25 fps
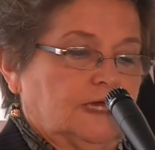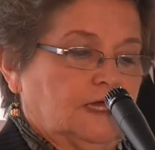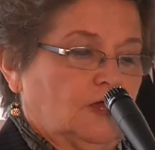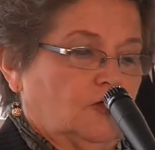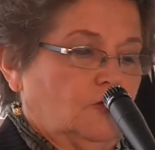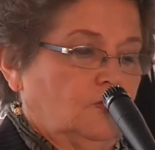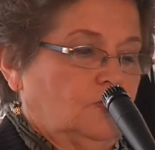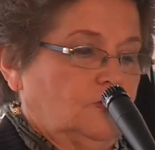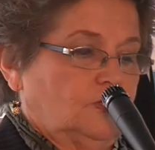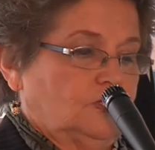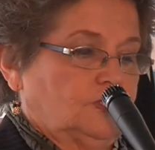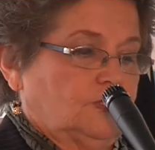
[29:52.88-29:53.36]
to
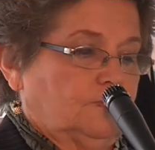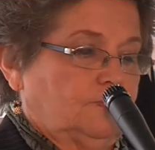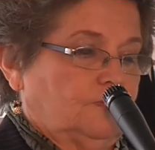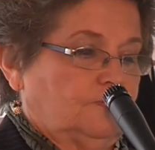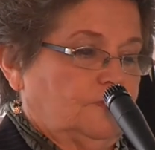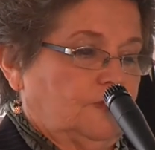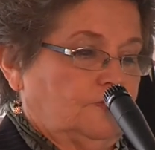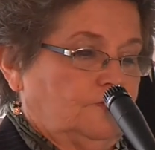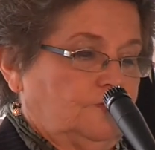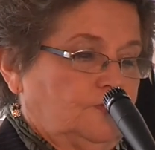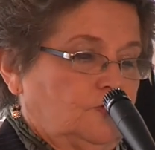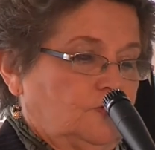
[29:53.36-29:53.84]
take
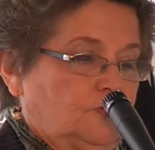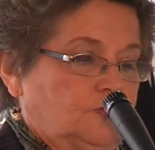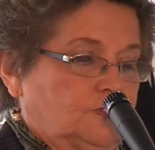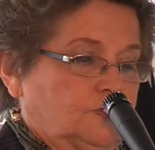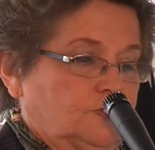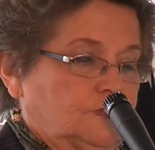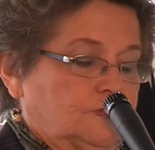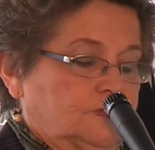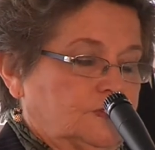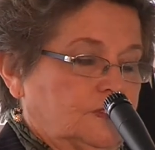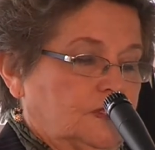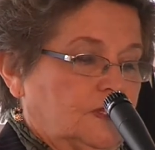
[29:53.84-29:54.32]
ownership of their
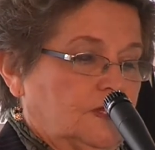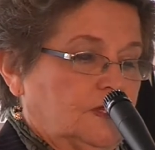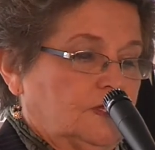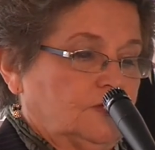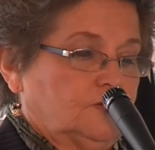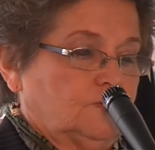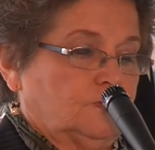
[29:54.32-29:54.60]
futures,